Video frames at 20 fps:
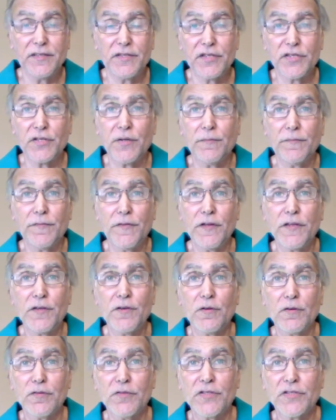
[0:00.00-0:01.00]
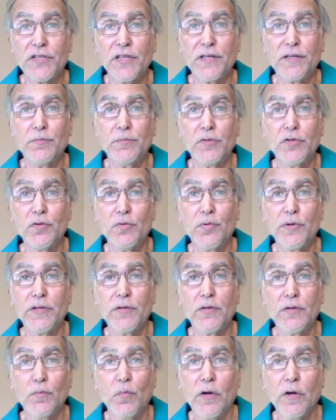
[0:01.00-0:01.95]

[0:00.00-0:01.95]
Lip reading: some videos that I'm doing,